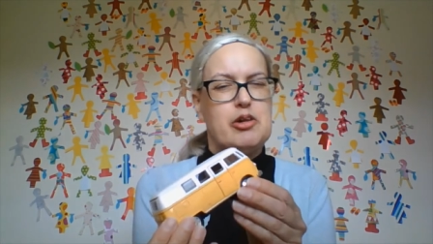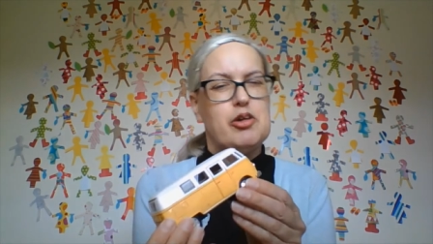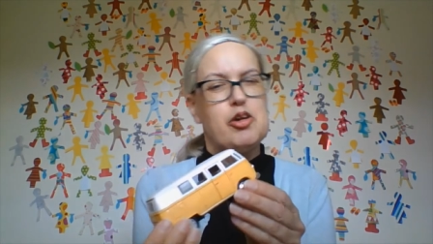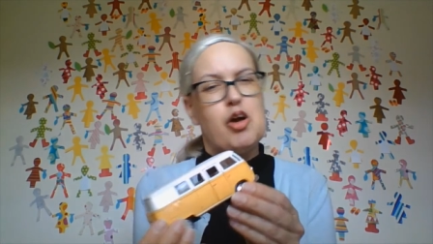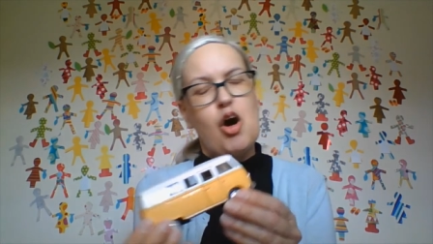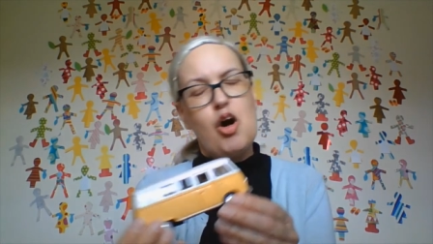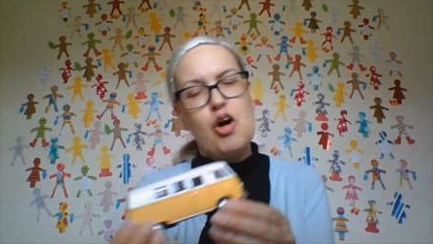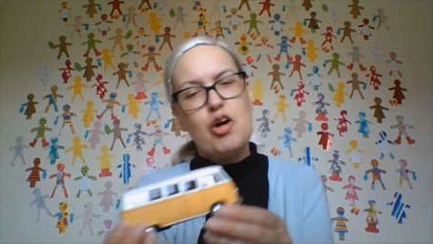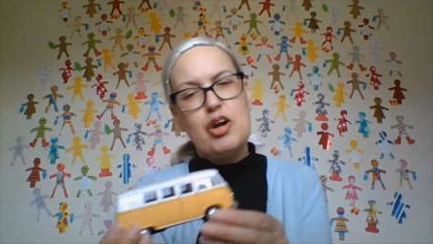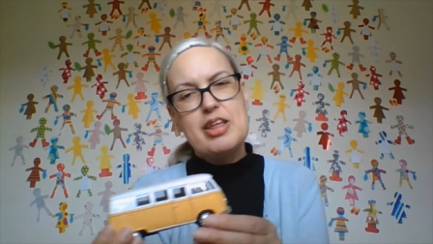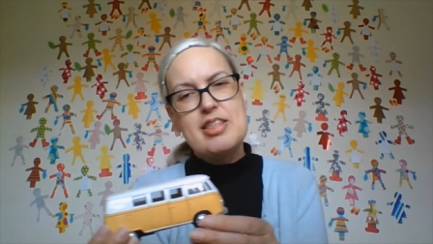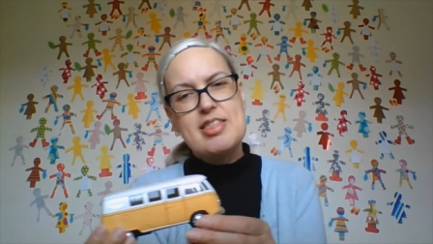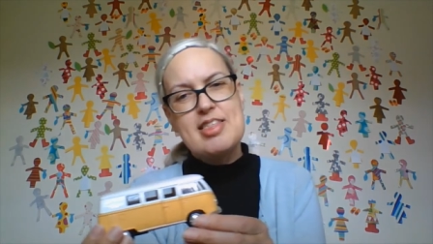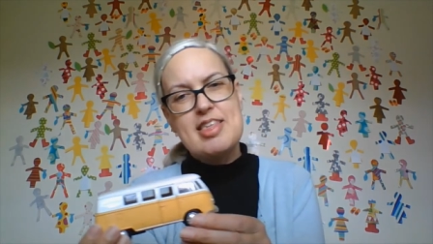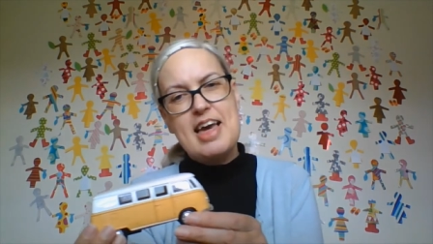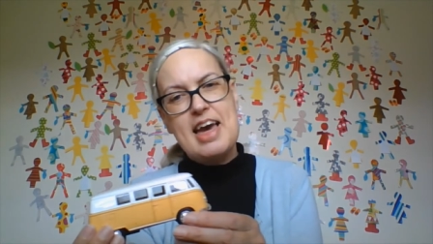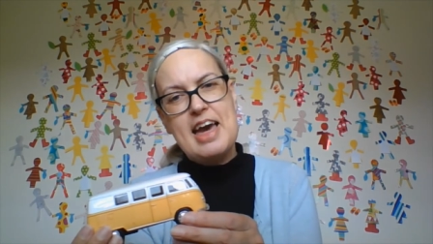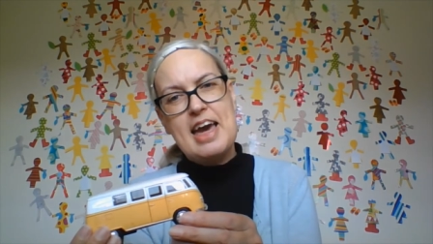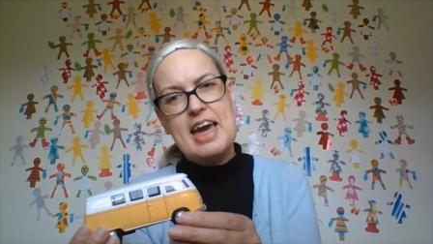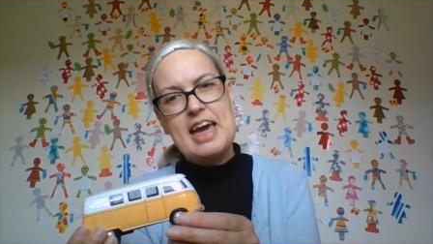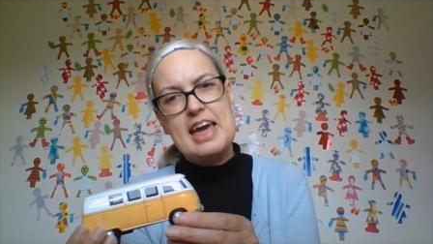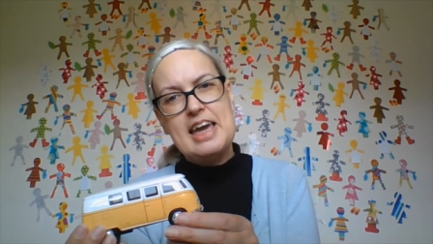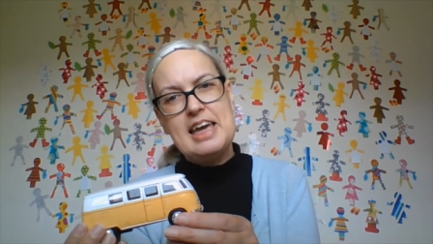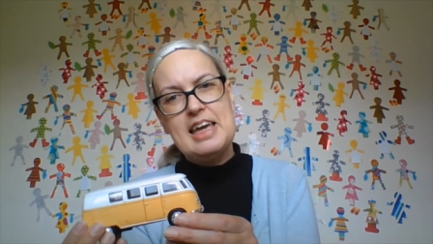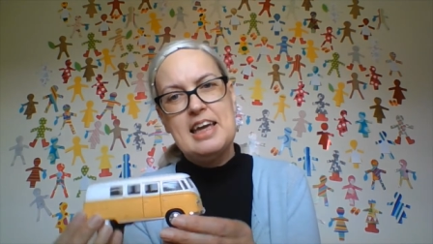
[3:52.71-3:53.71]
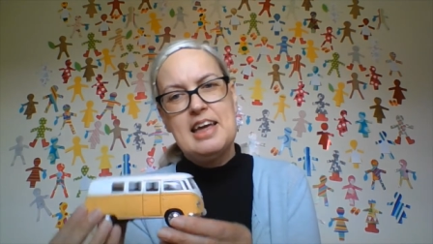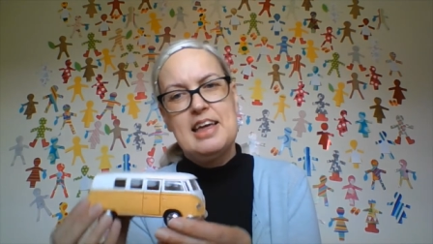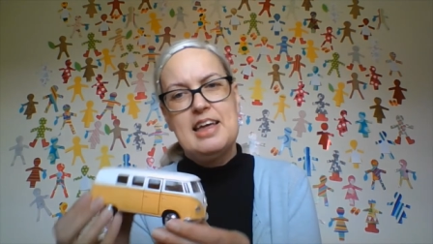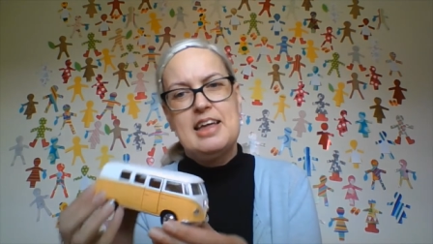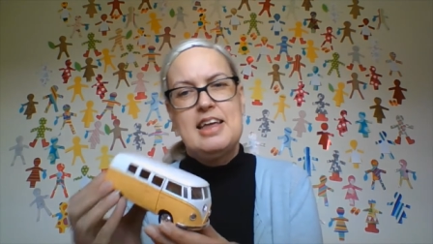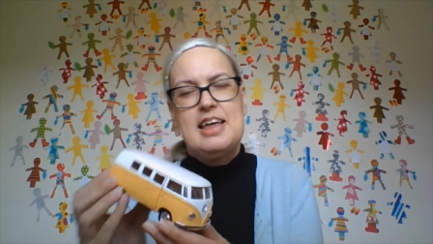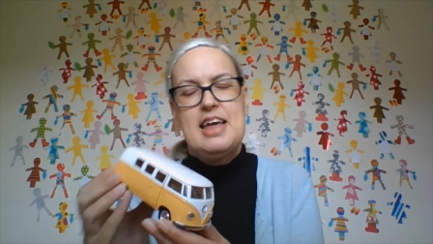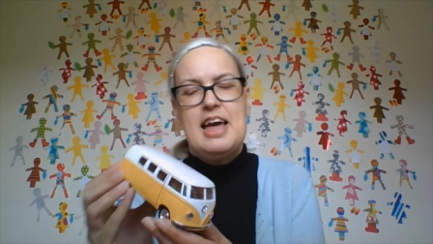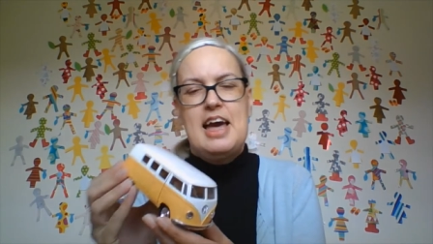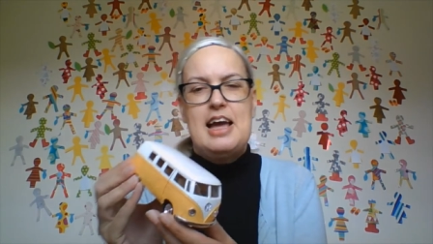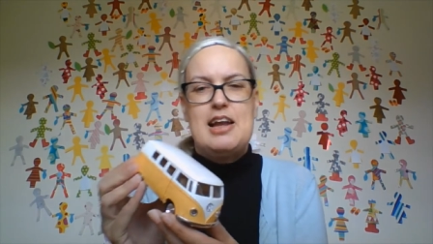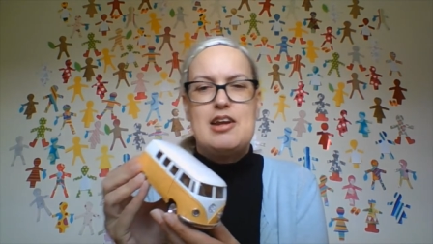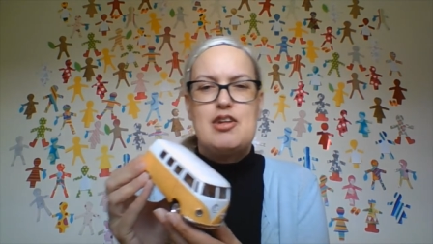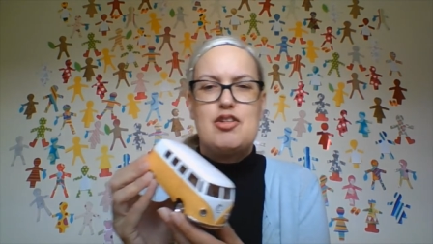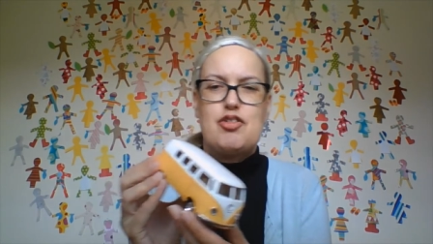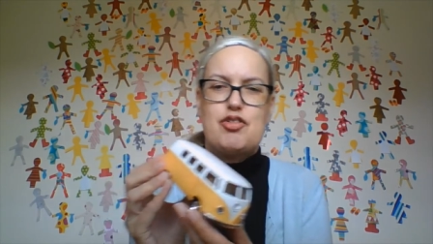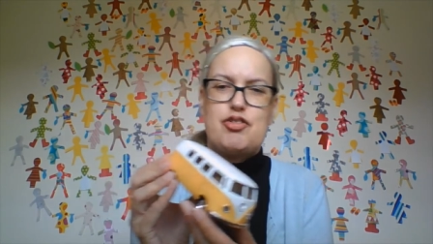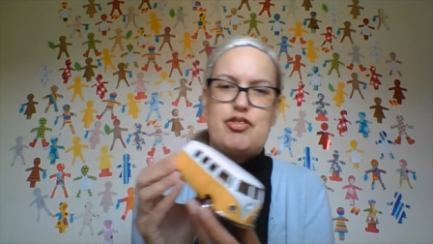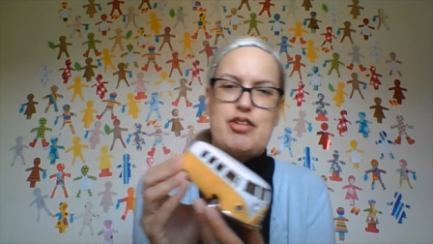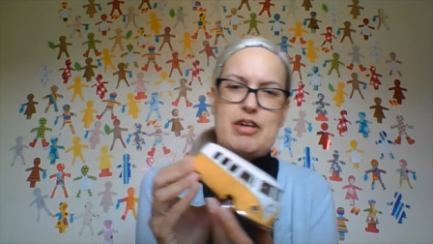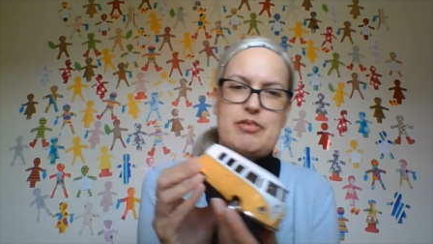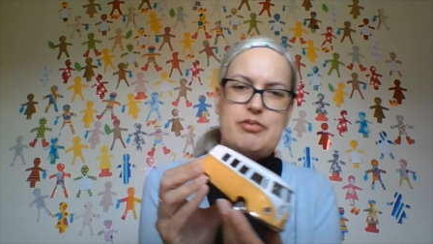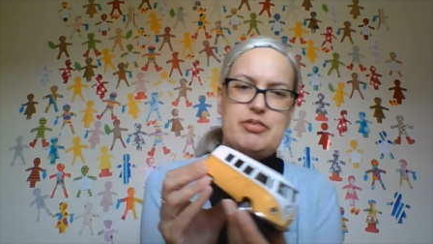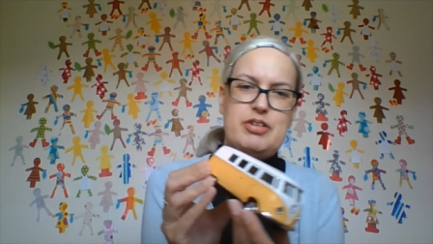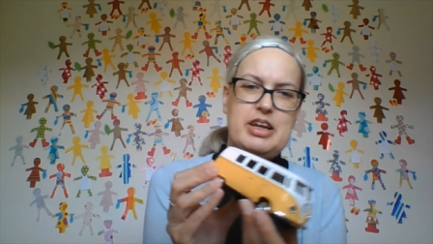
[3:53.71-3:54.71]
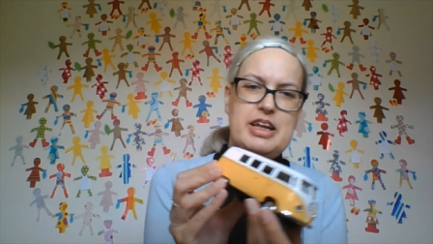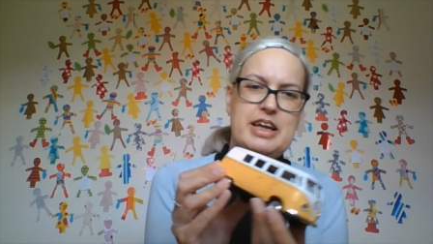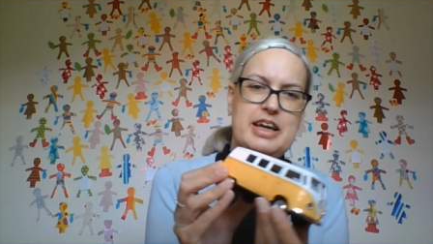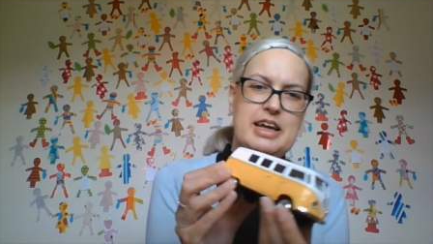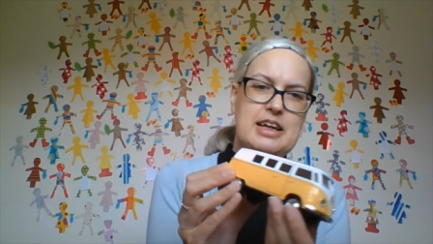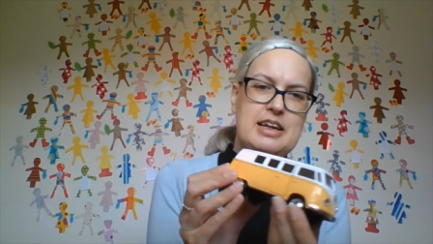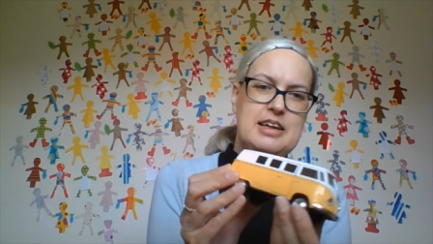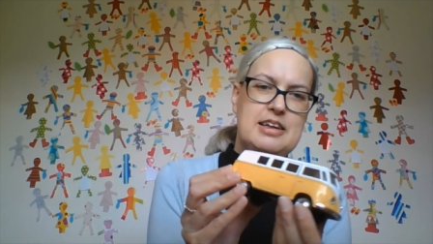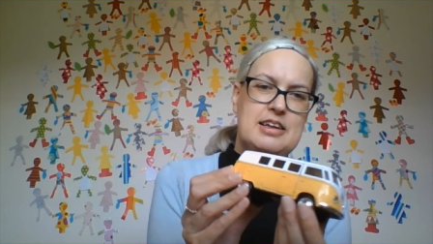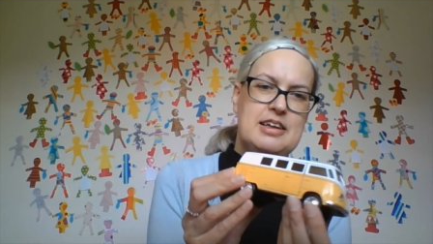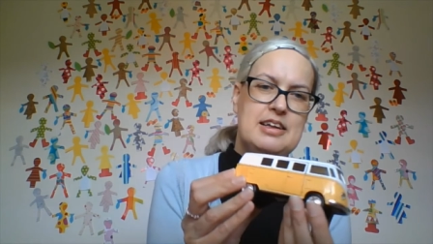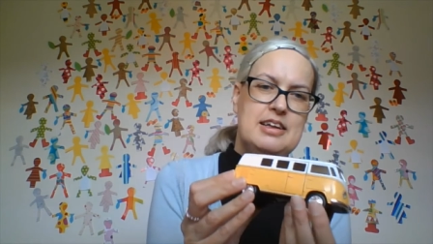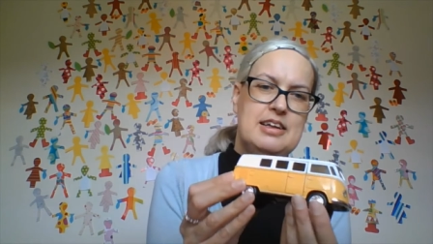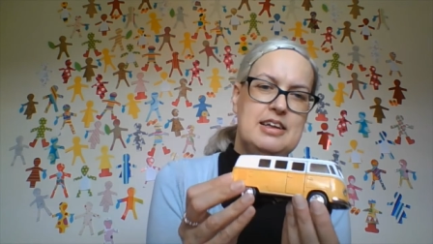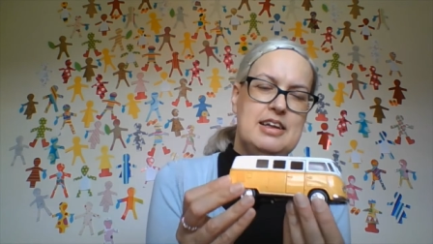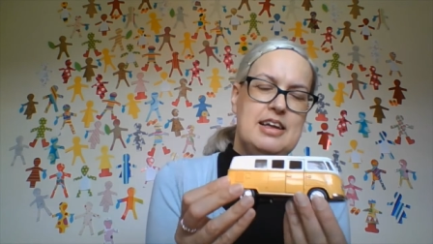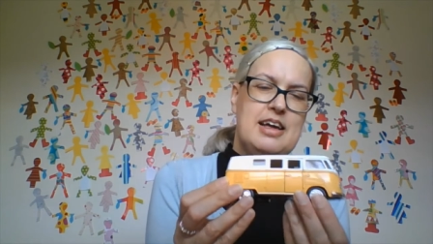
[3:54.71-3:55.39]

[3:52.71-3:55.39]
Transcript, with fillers: on holiday and travelling